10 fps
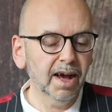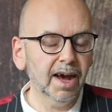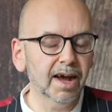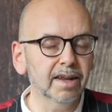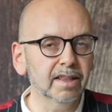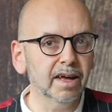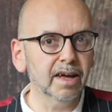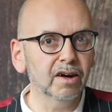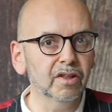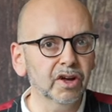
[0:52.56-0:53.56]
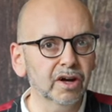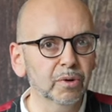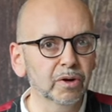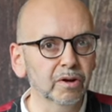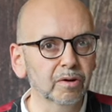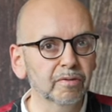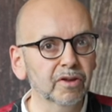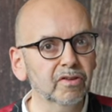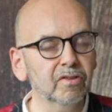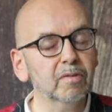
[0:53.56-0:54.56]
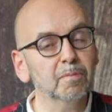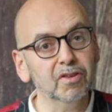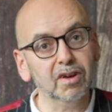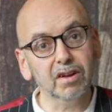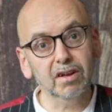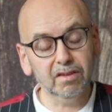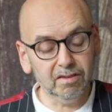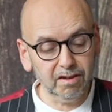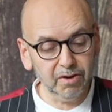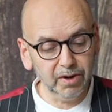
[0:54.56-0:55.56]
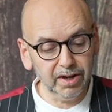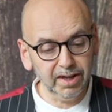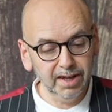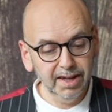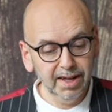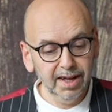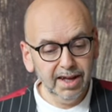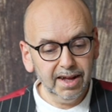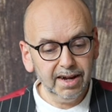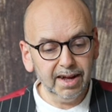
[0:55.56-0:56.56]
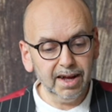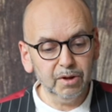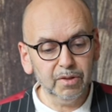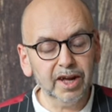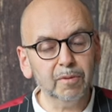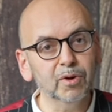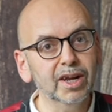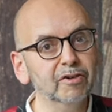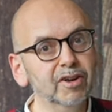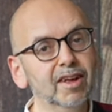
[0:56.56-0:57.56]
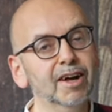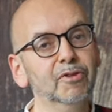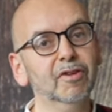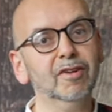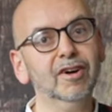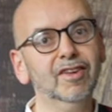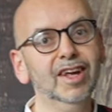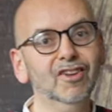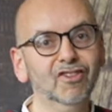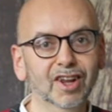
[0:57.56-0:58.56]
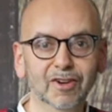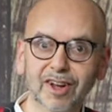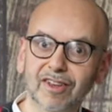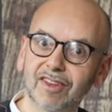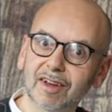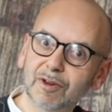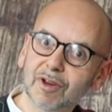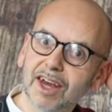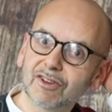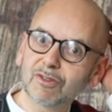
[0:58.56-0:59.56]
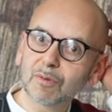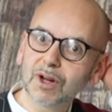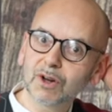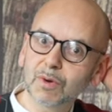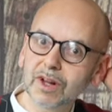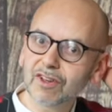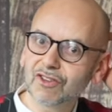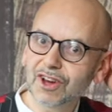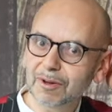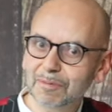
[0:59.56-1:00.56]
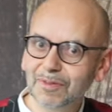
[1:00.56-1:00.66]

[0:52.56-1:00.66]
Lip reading: and they are the owner of this particular distillery. Now, that will narrow it down to 13 distilleries. Have you guessed which one it is yet?